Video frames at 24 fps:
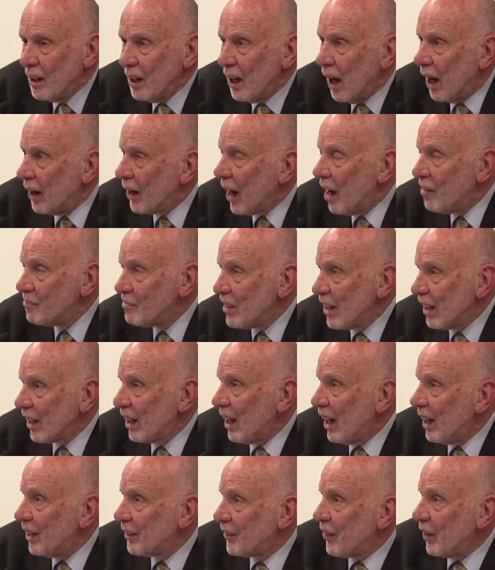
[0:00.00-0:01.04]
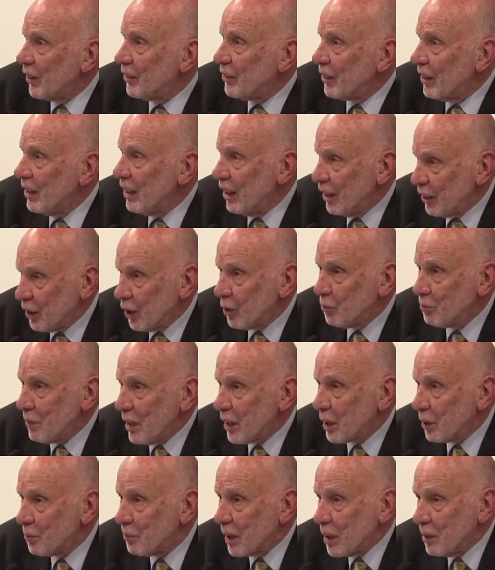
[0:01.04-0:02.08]
And I realised that it had
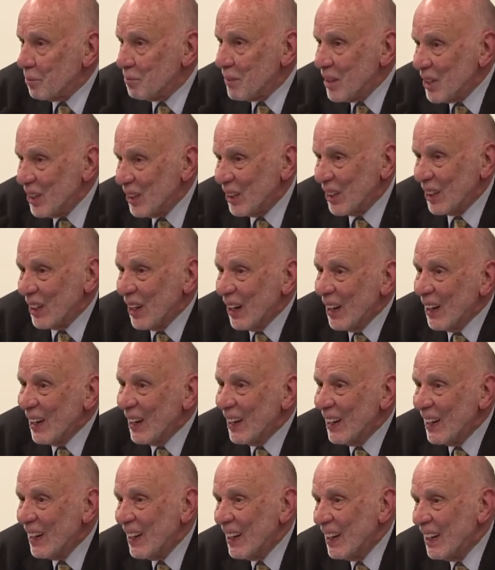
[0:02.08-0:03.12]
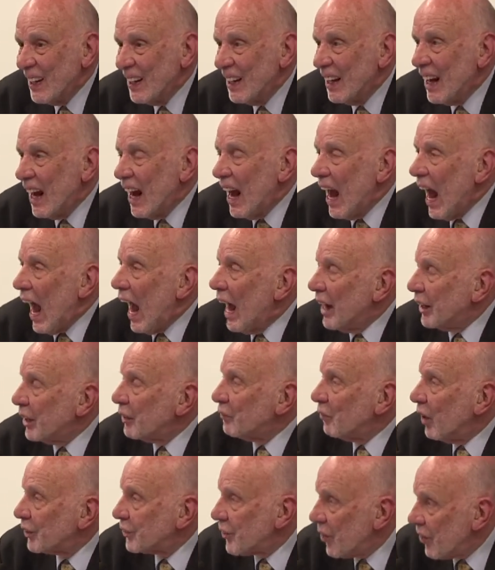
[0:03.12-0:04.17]
better be me. And it
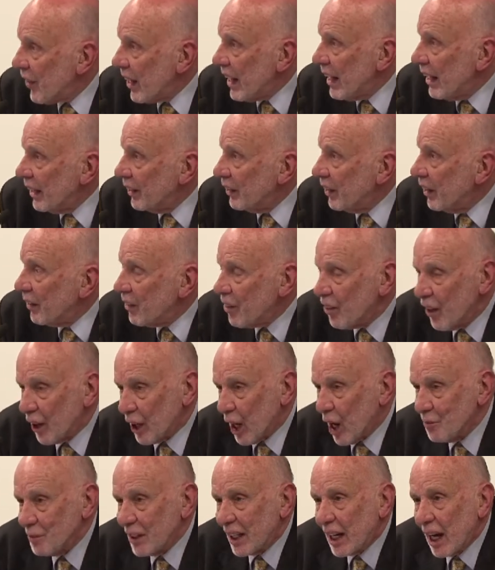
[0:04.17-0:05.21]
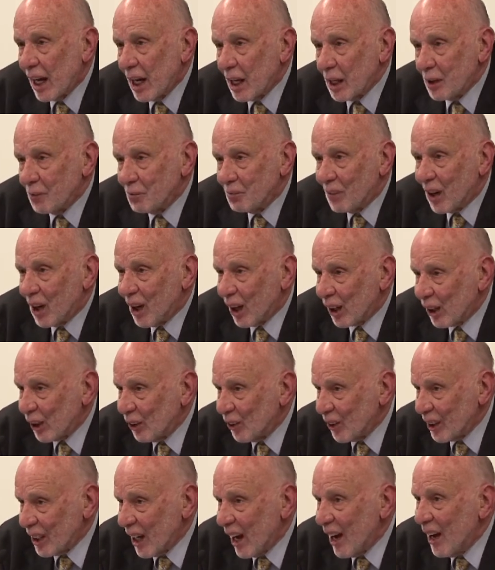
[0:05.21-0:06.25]
was then that I became a
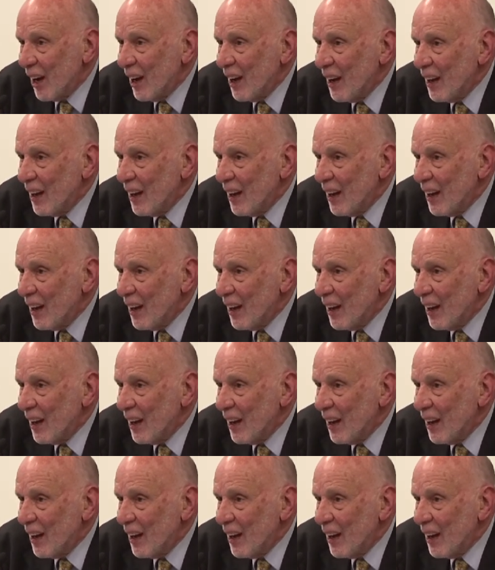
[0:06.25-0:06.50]
lawyer.